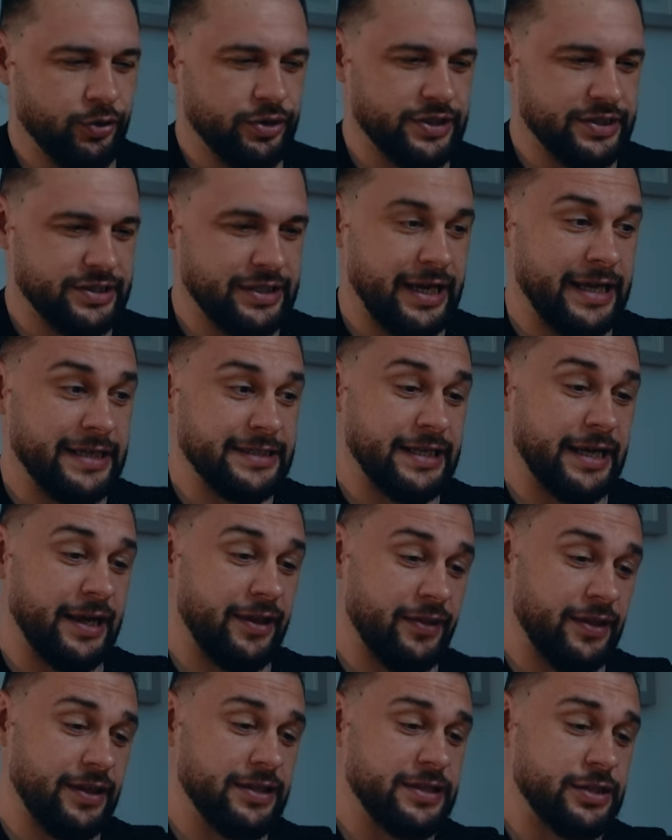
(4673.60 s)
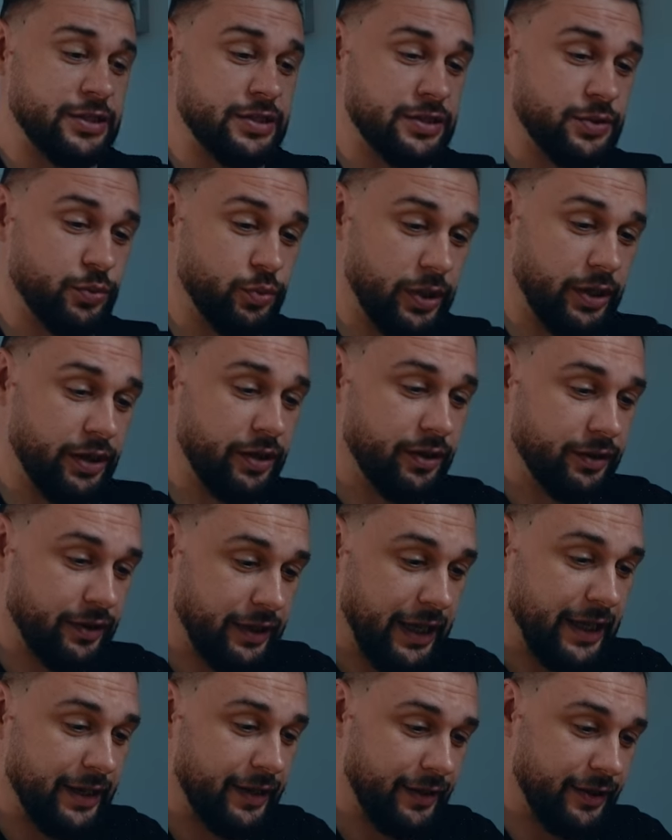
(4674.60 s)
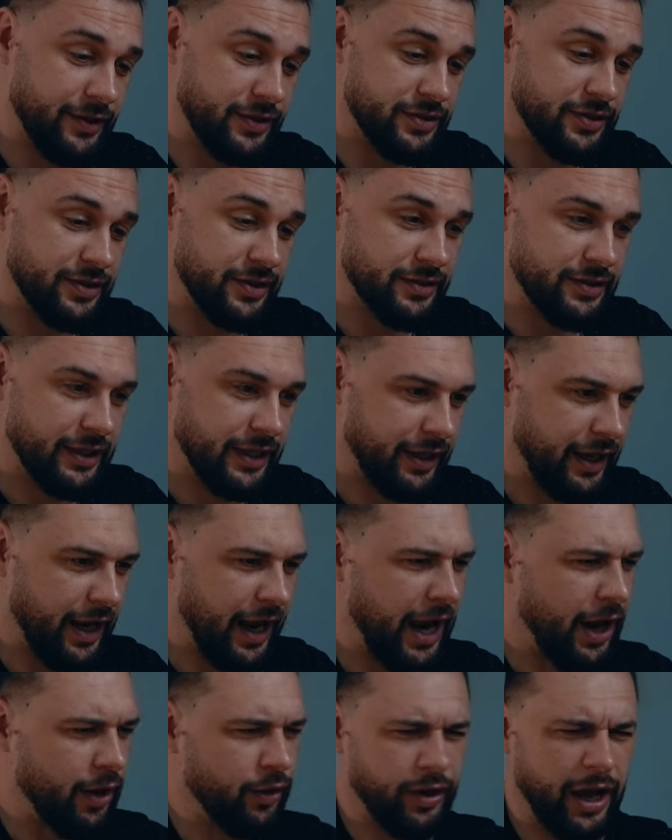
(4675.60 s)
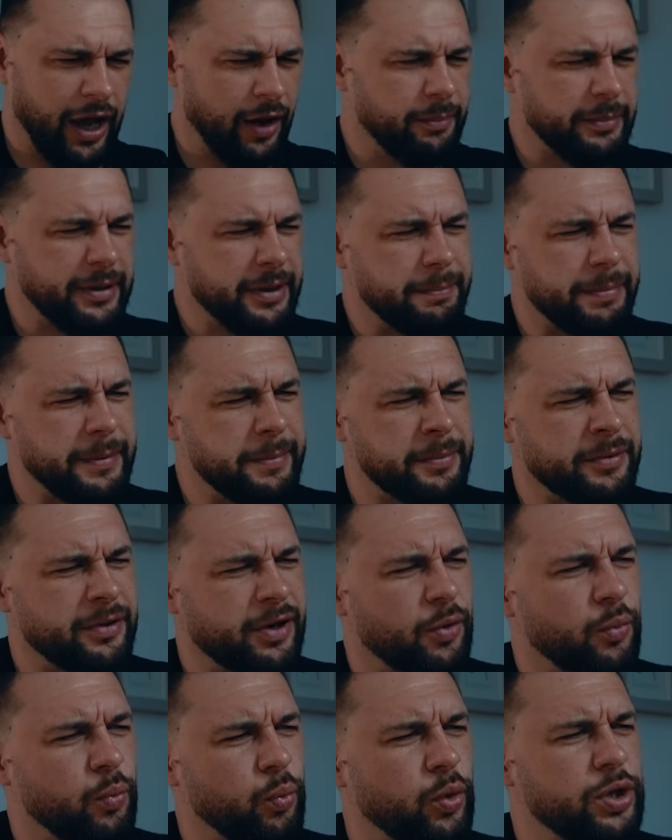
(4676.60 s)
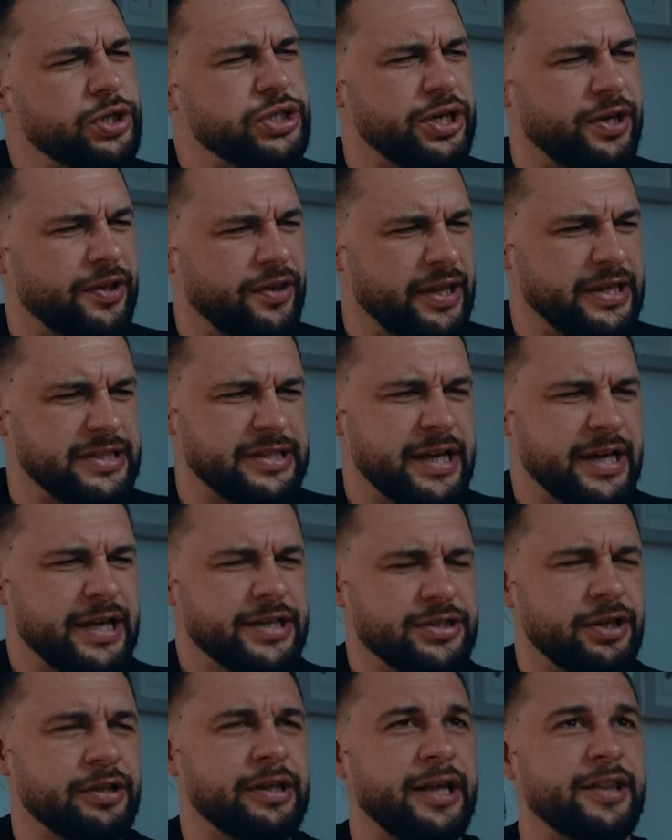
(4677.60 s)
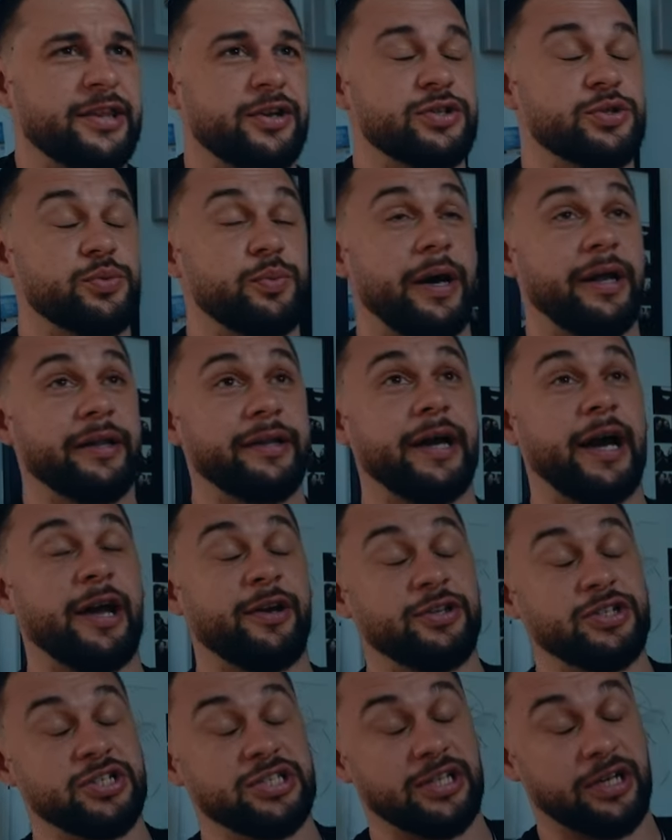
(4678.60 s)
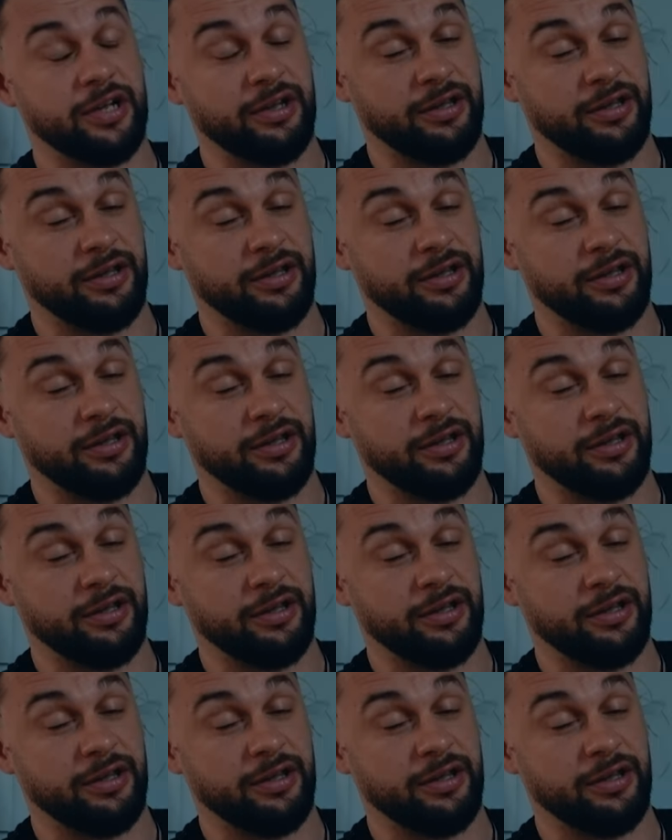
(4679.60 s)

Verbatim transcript: who decides like this is will get into the like how how many people are watching this? It's not like there is one guy who just like